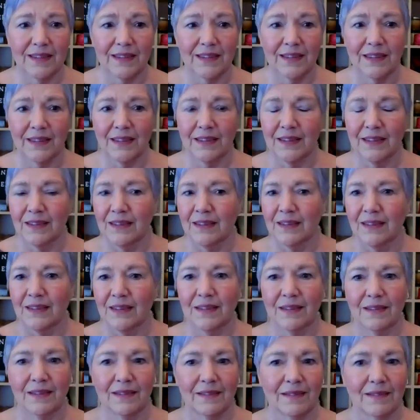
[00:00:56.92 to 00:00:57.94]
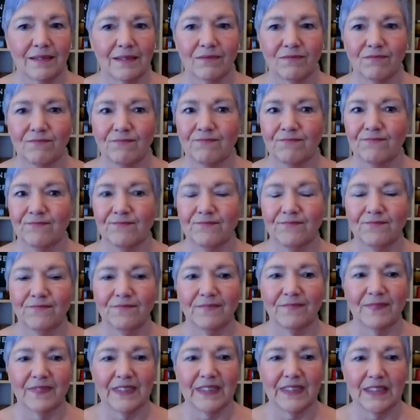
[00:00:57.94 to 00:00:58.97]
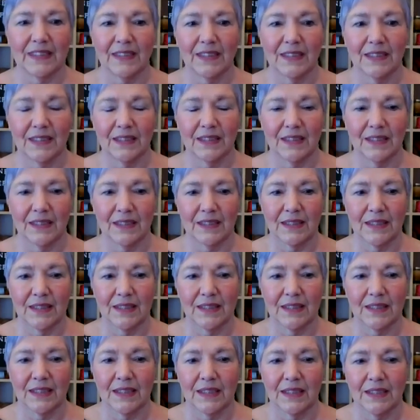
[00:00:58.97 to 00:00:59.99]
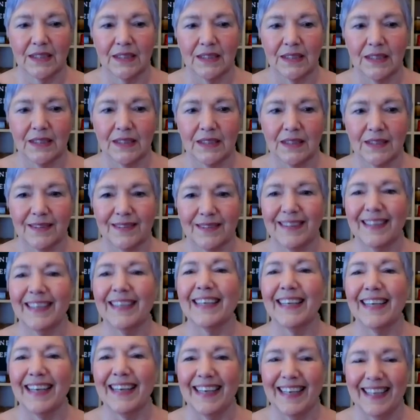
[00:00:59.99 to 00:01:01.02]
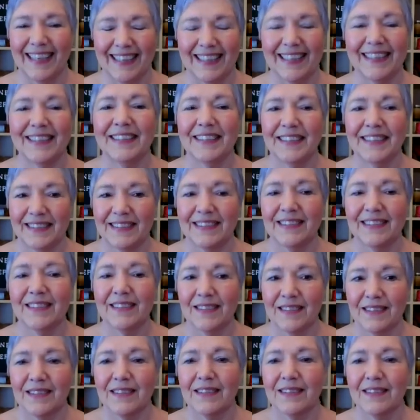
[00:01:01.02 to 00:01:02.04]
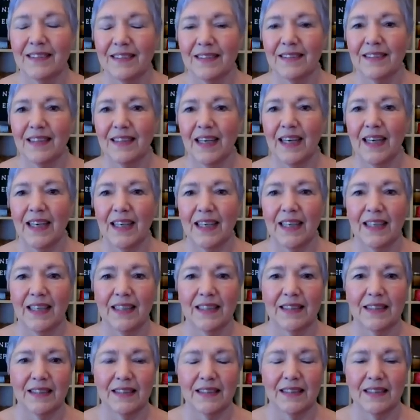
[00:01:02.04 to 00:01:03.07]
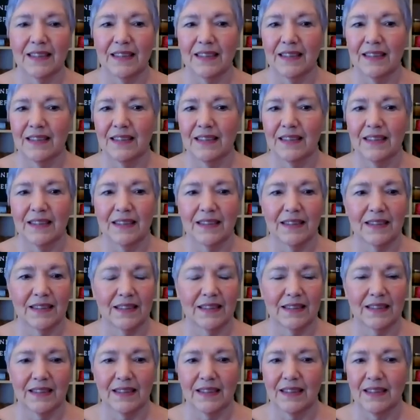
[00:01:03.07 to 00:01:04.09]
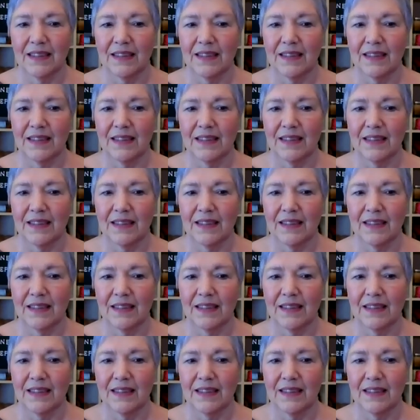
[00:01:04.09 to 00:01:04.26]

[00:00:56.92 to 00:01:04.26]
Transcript: [no speech]